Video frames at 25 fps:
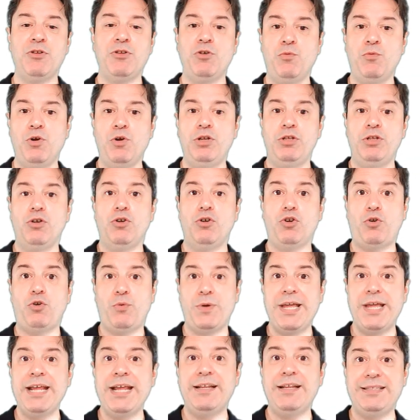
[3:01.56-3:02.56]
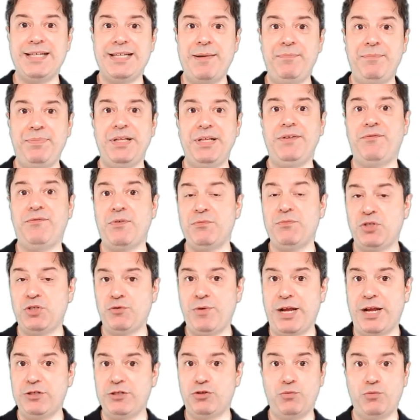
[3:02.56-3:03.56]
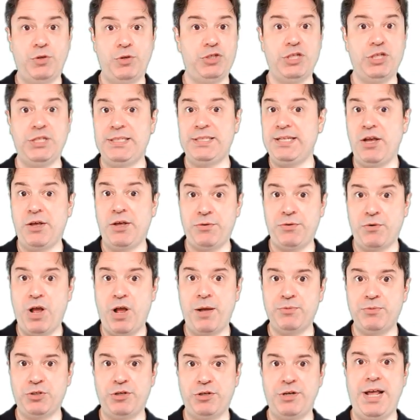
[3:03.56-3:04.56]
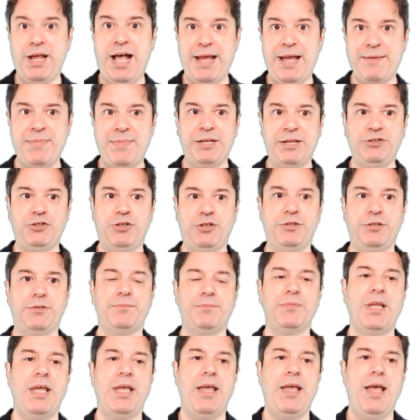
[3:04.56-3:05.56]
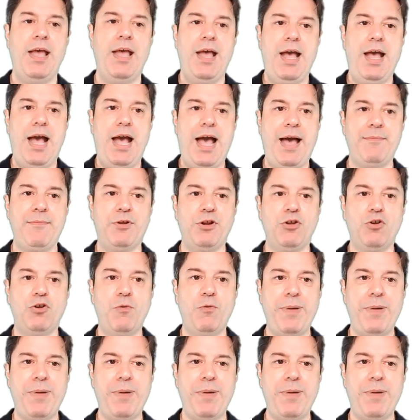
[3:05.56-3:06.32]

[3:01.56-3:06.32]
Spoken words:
you would create a template from scratch, which is the other option I mentioned. I'm going to go